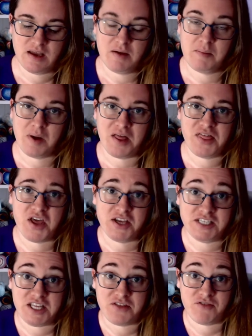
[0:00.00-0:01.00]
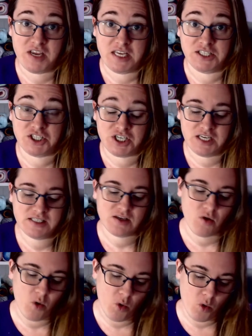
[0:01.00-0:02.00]
by 33 inches,
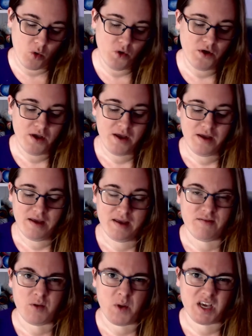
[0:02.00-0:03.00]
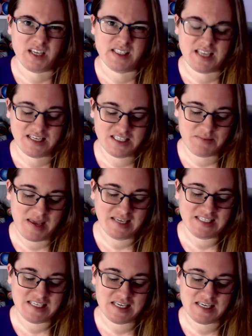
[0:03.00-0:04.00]
or if you work in
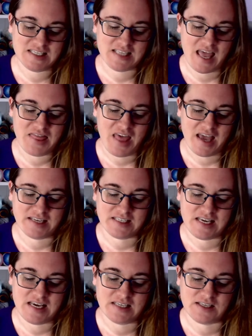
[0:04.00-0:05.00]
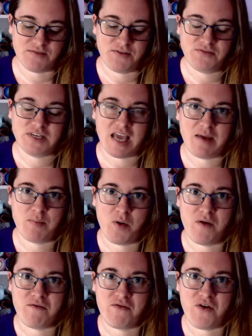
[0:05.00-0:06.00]
centimetres, that is
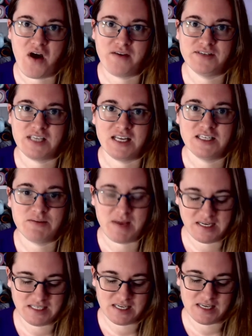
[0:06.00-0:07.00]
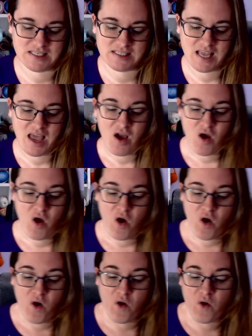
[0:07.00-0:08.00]
58.5 centimetres,
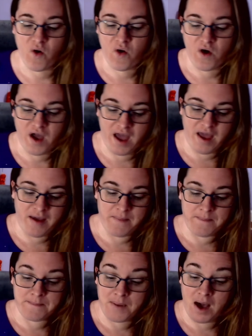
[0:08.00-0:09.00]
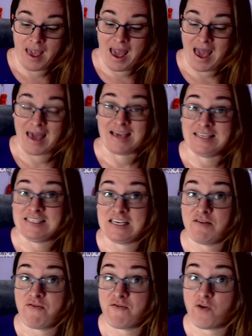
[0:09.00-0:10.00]
or by
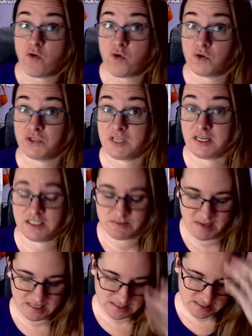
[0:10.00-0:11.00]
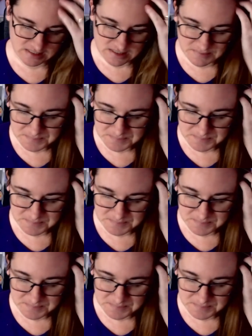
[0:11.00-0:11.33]
84 centimetres.